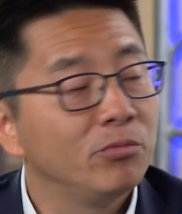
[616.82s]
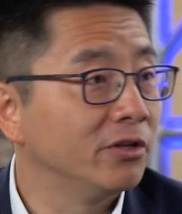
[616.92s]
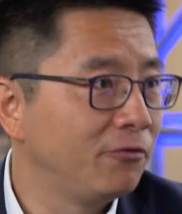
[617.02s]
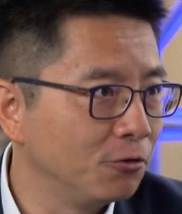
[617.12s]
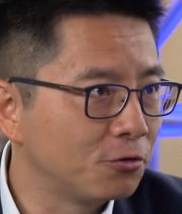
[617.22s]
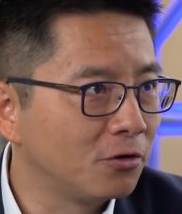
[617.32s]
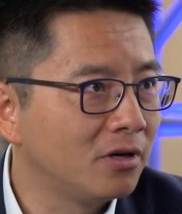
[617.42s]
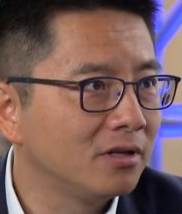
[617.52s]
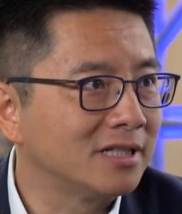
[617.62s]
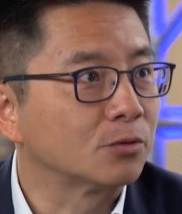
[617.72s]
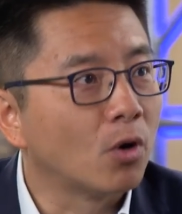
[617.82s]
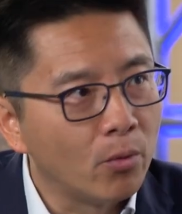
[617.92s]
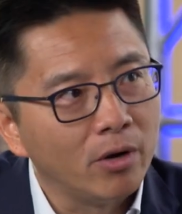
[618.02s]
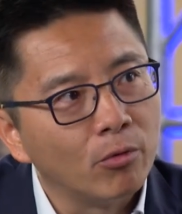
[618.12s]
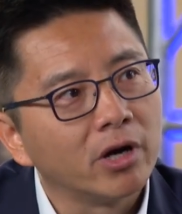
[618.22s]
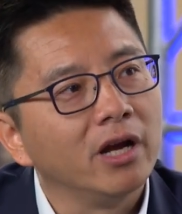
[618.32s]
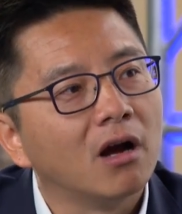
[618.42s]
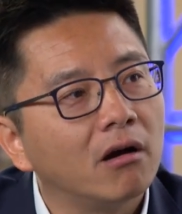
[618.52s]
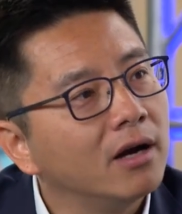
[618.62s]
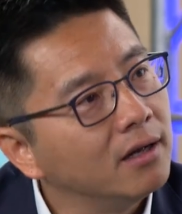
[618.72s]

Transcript: will be the future. That's what we're working on.